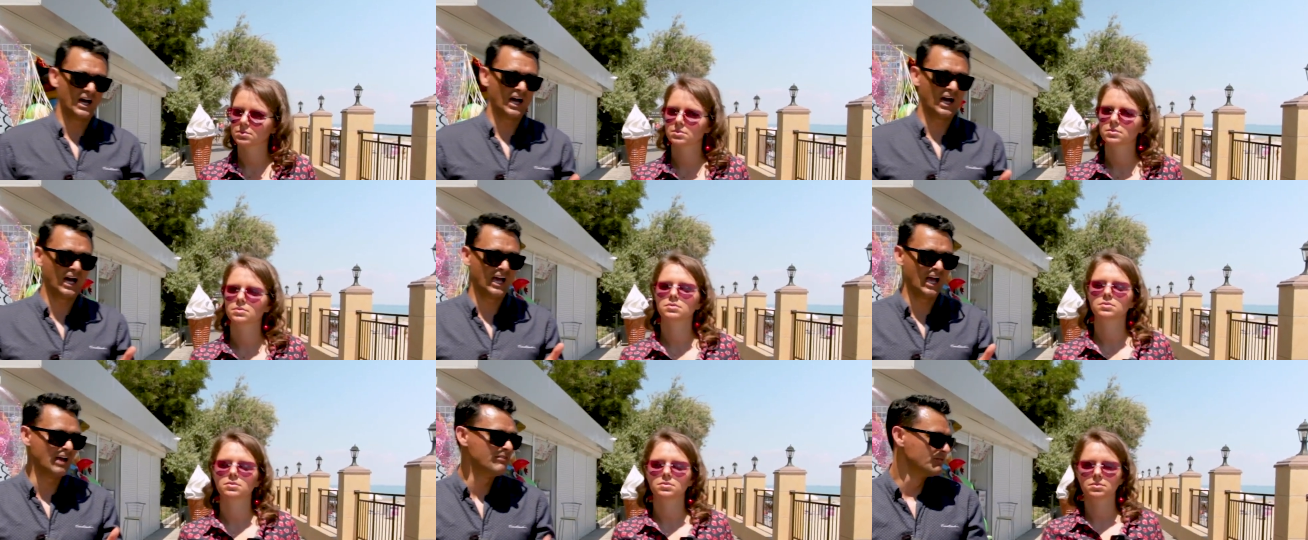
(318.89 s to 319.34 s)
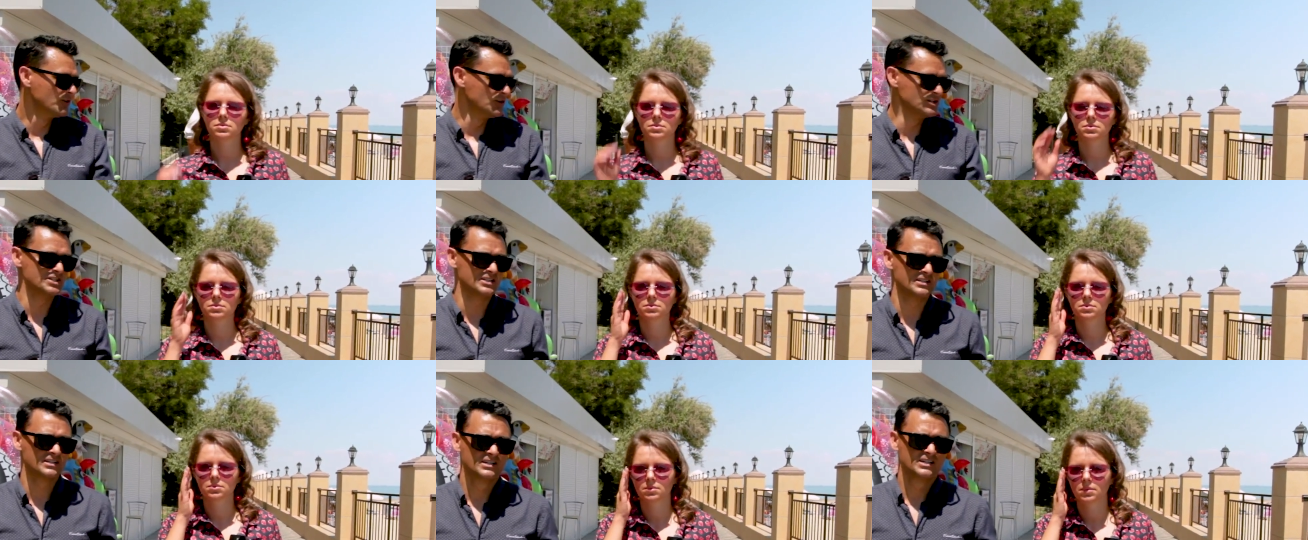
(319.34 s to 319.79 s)
Speaker 1: a, a
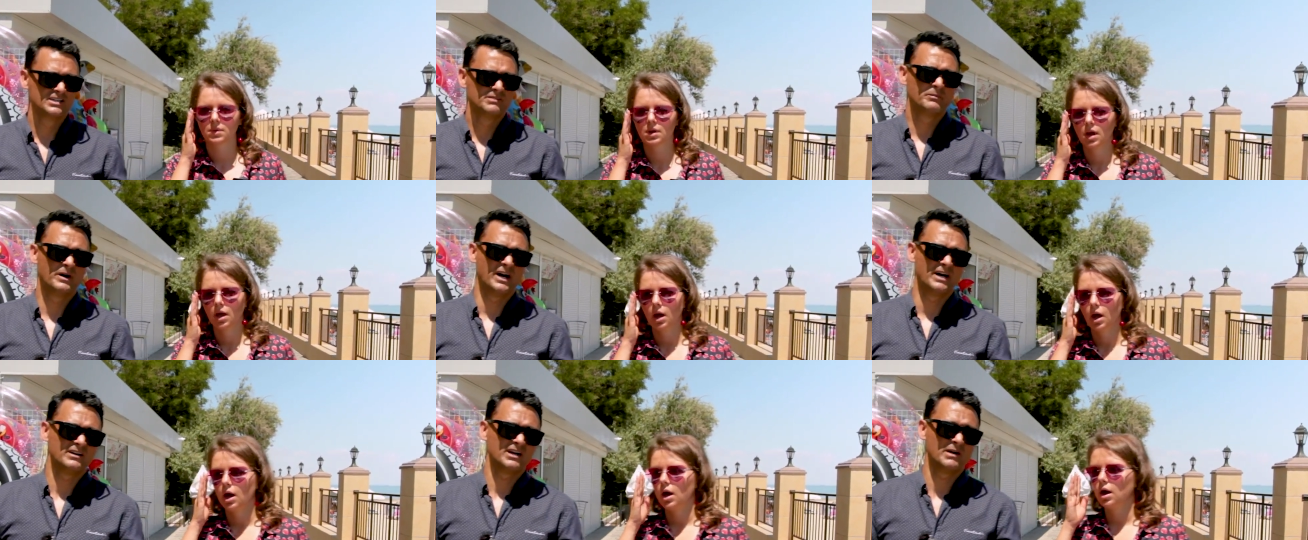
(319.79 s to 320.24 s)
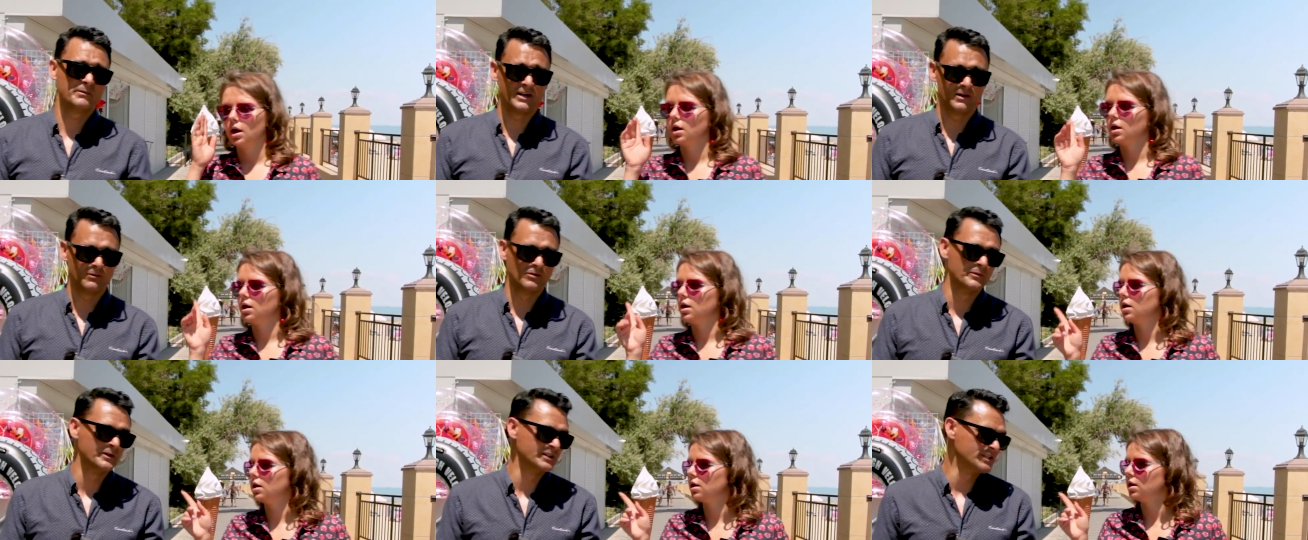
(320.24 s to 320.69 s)
virgin. But I mean,
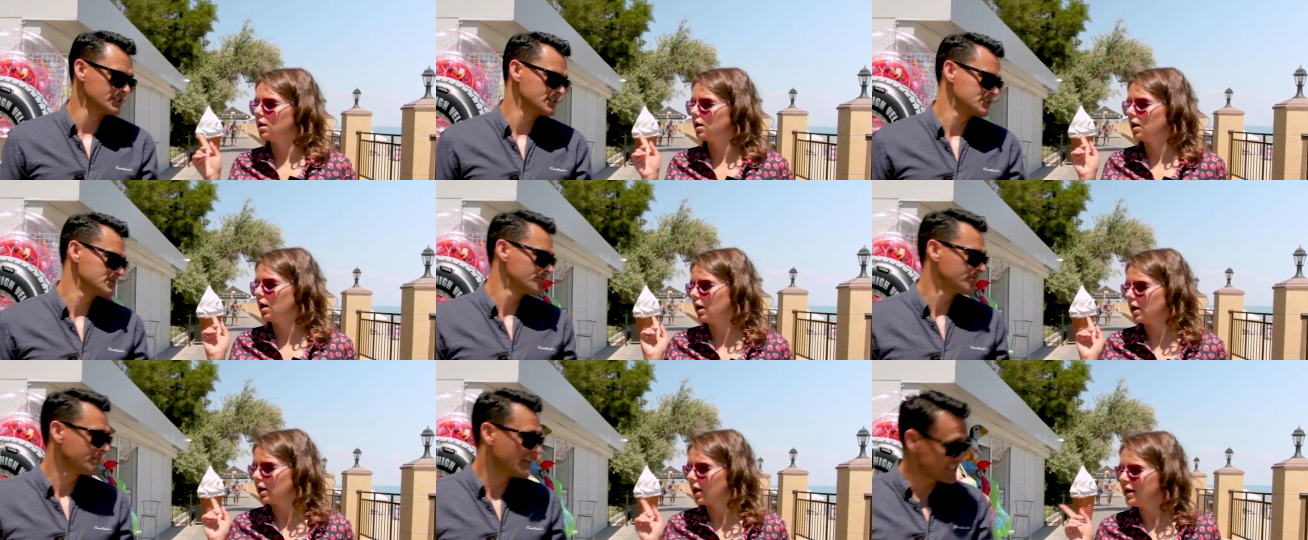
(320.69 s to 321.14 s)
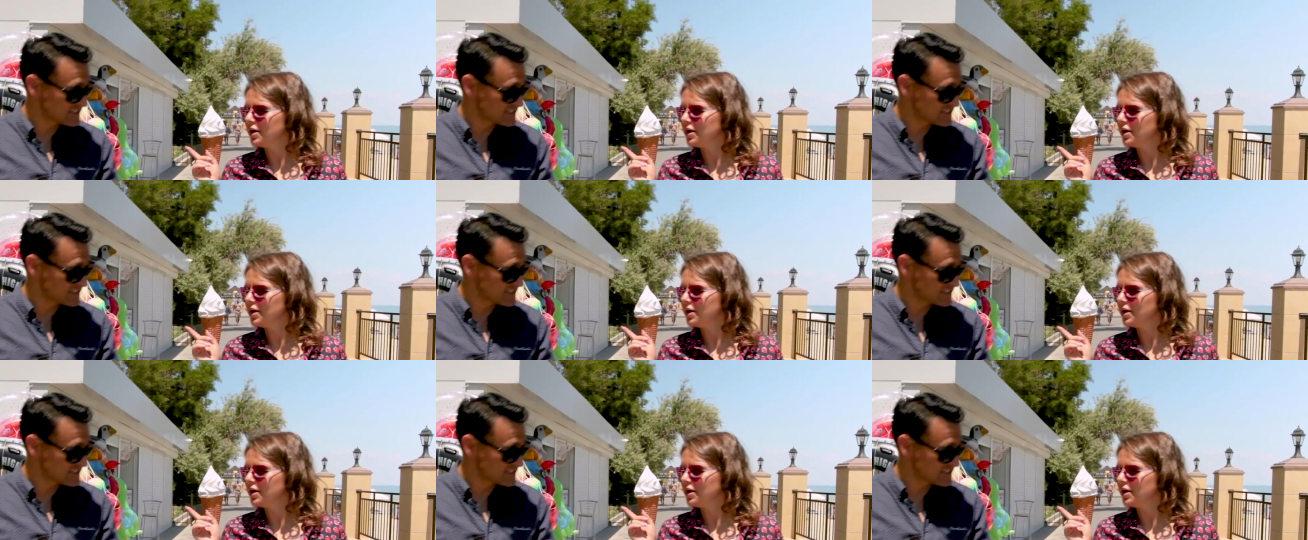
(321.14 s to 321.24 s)
a woman that uh,